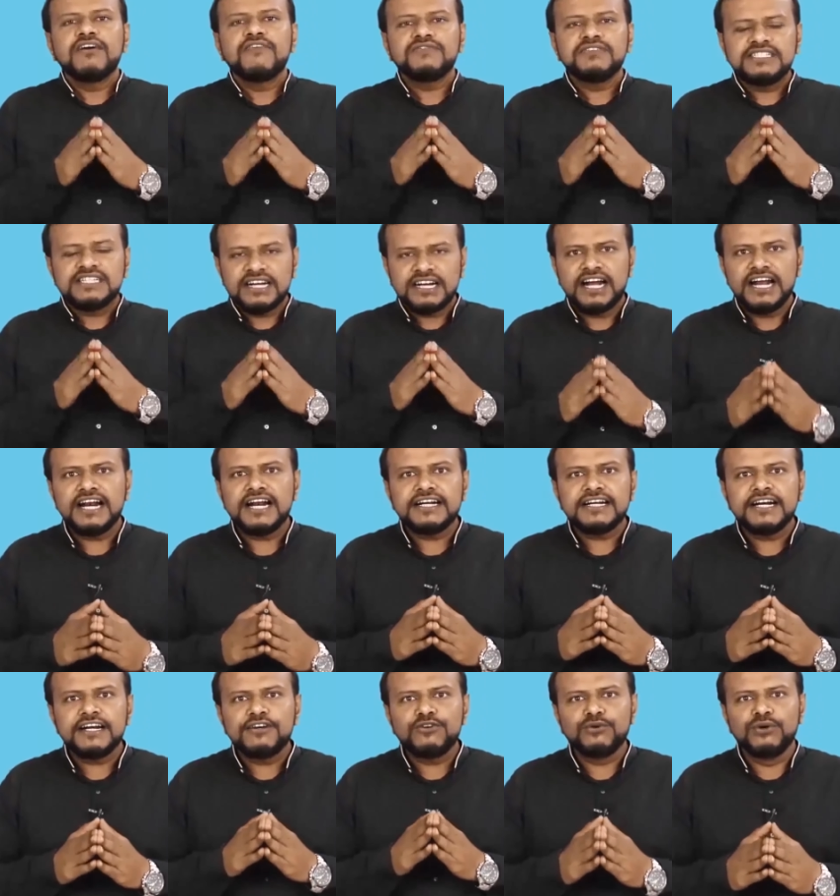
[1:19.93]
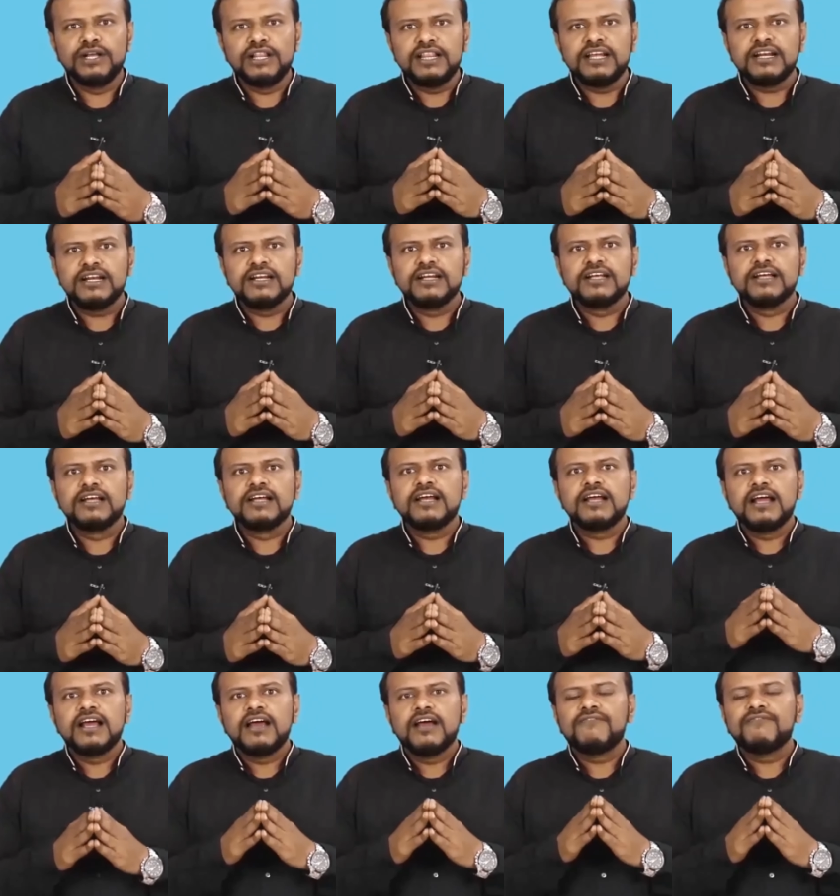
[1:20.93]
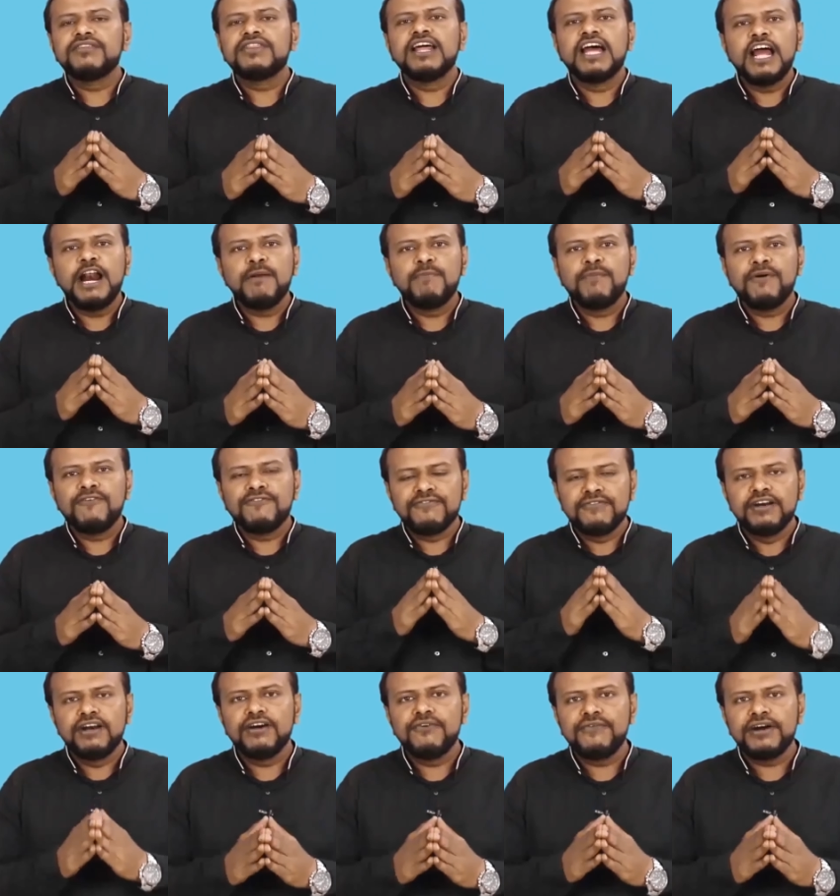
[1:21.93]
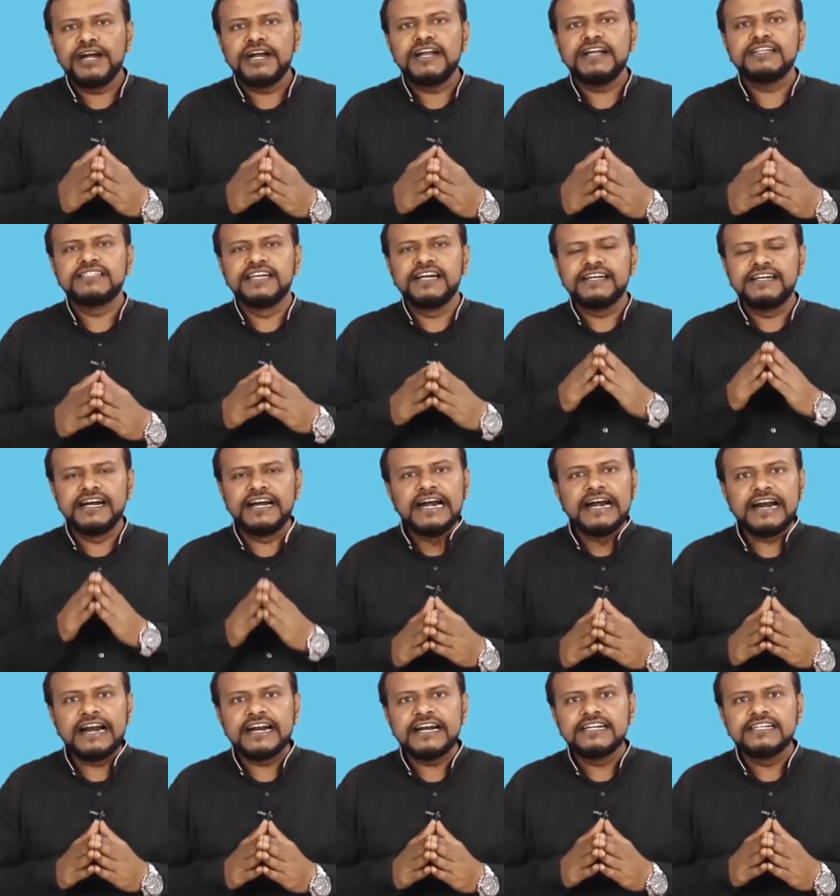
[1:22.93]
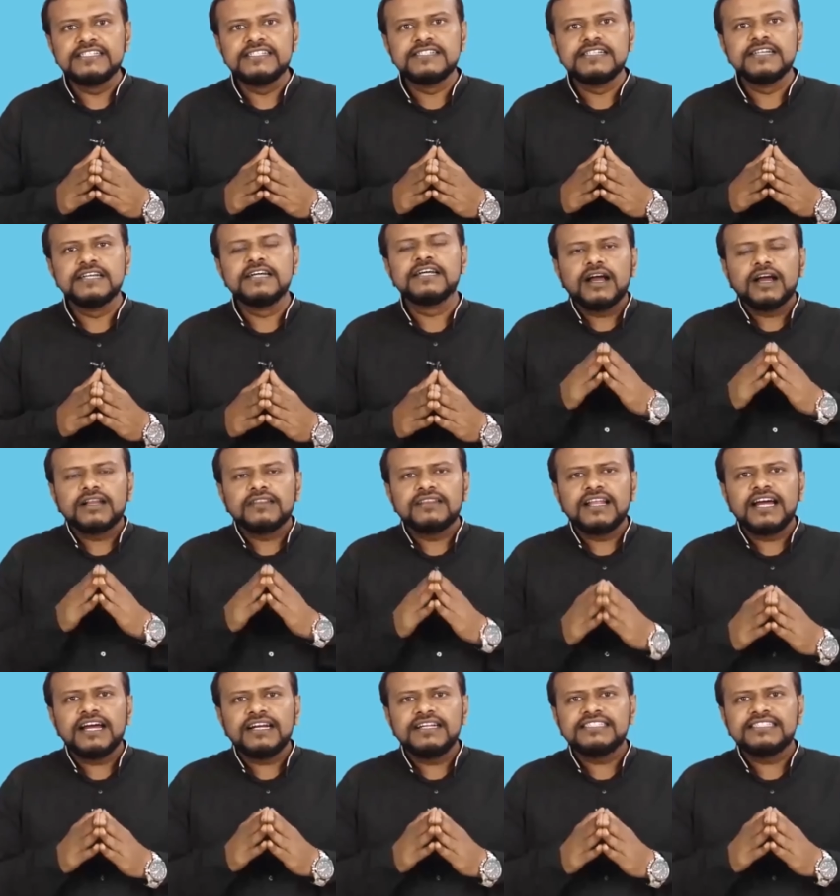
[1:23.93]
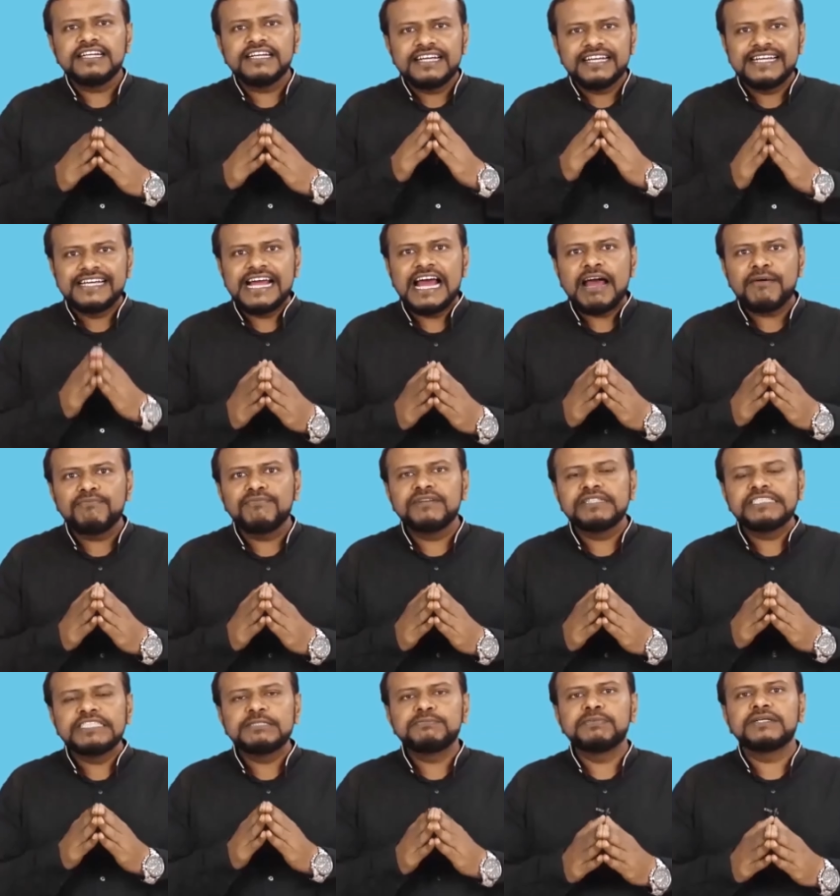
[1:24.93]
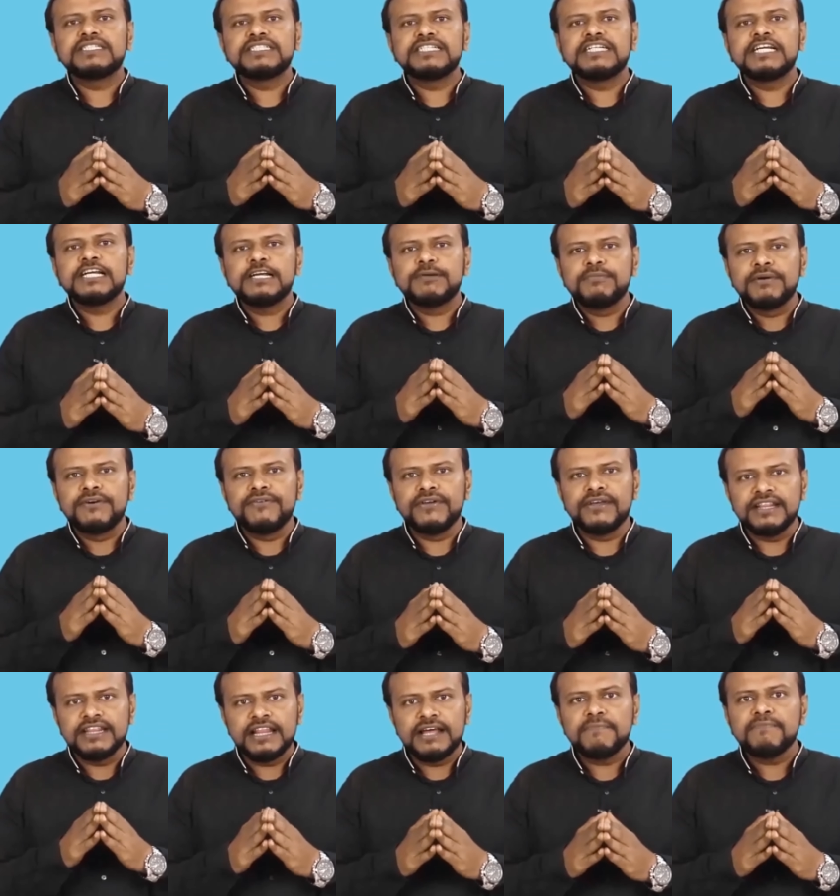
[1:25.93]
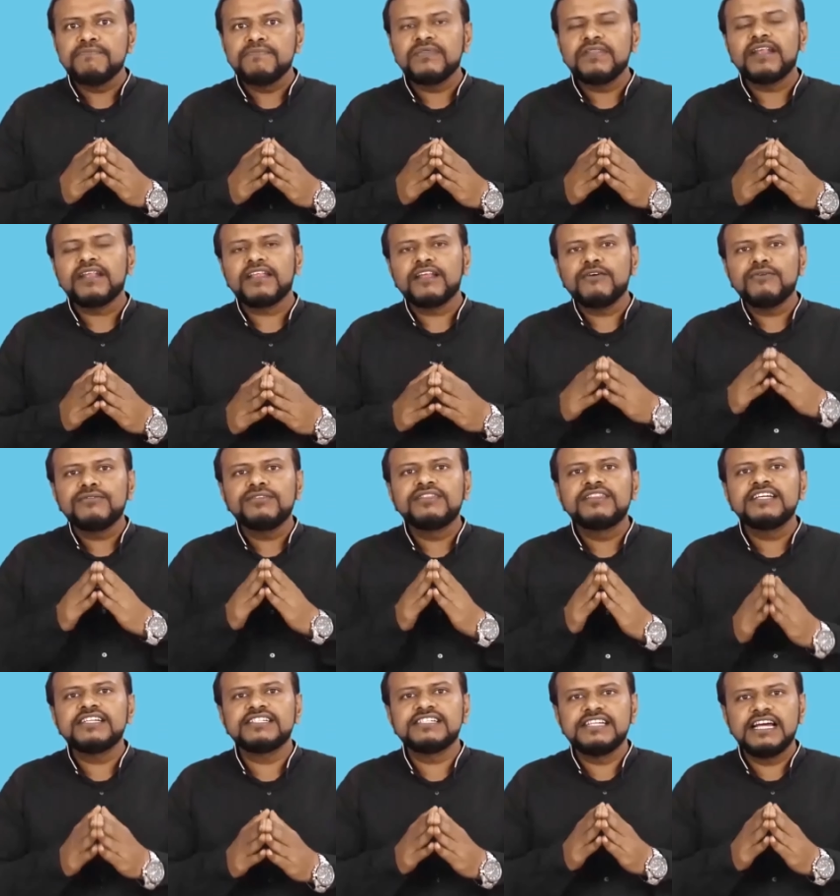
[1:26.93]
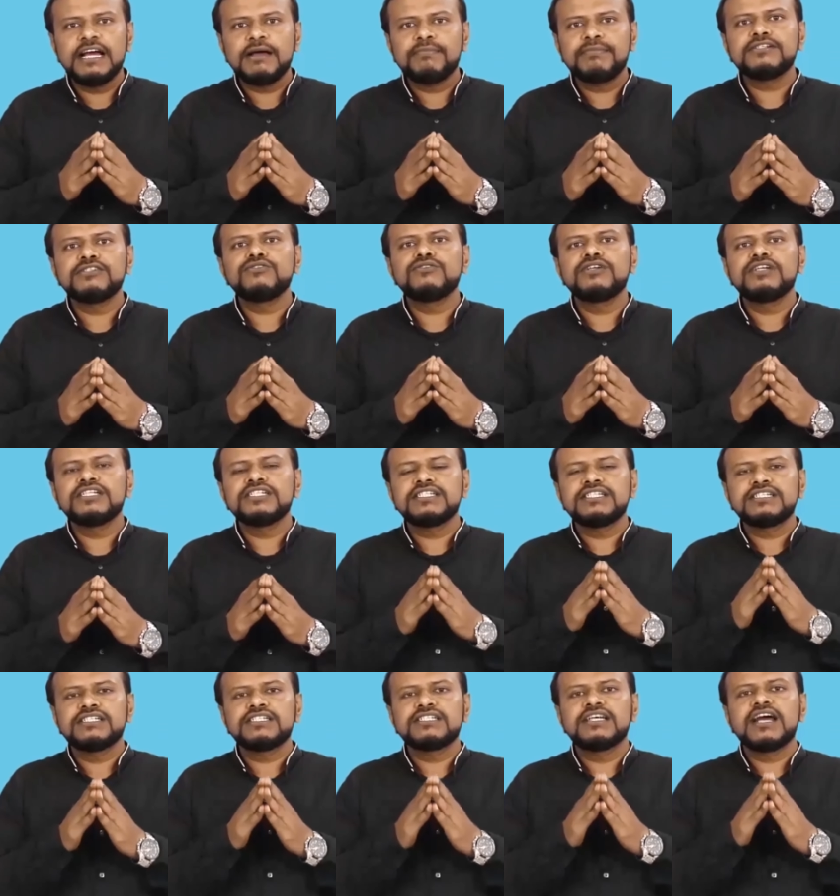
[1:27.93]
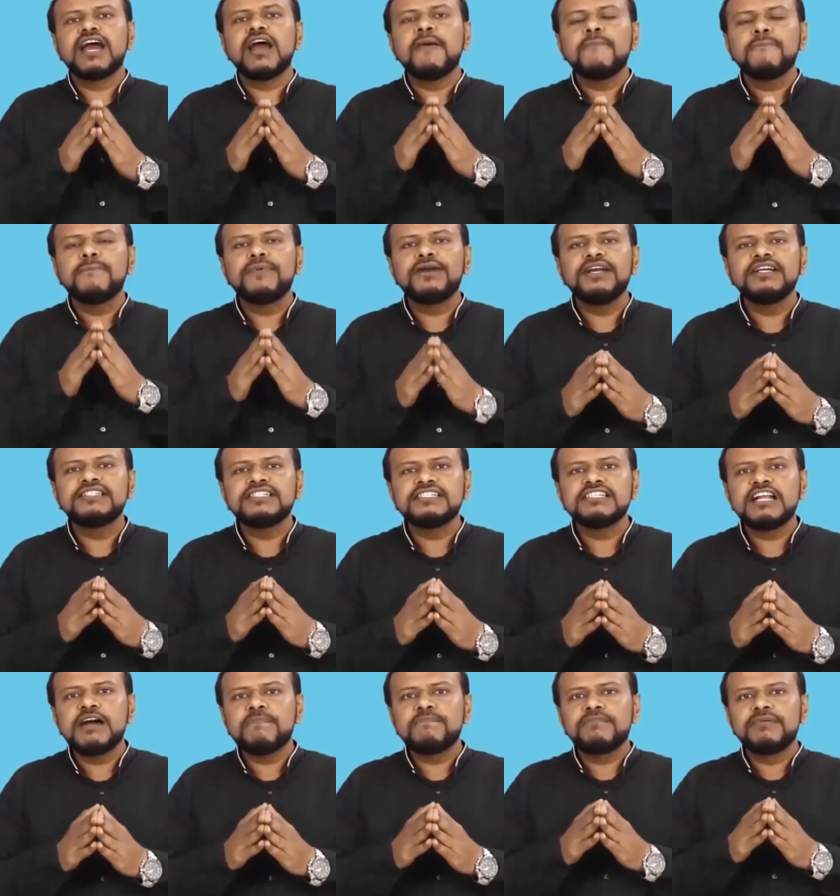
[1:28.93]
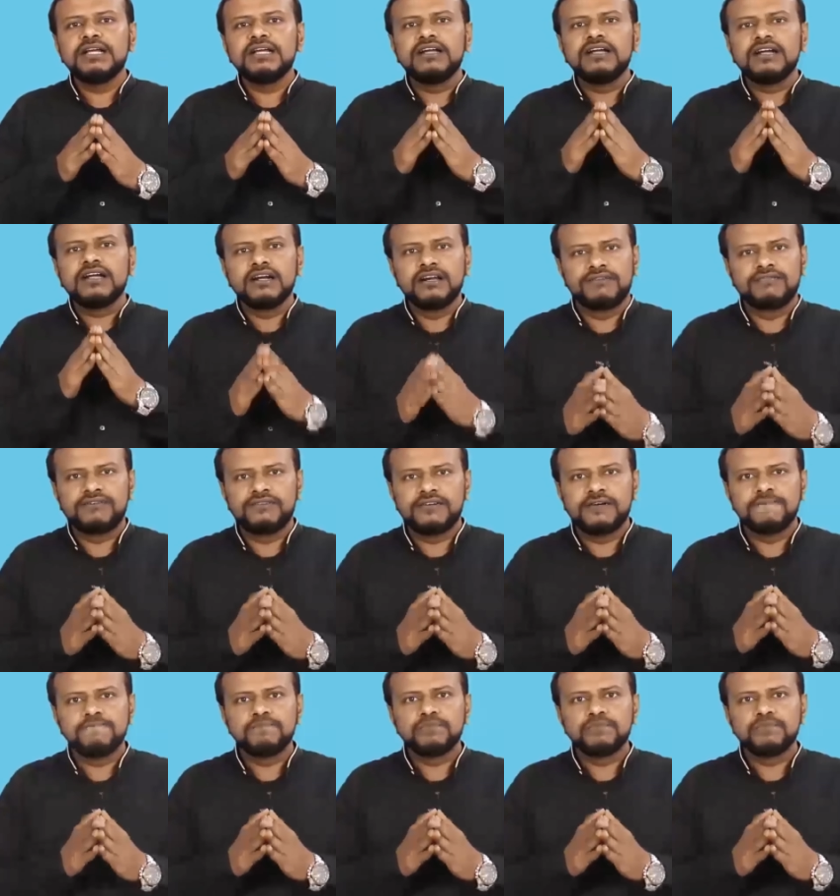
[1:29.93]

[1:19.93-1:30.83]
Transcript: which are connected together with the help of nerve endings and dendrites, there is a gap which is present in between them. Now, this gap is known as presynaptic cleft.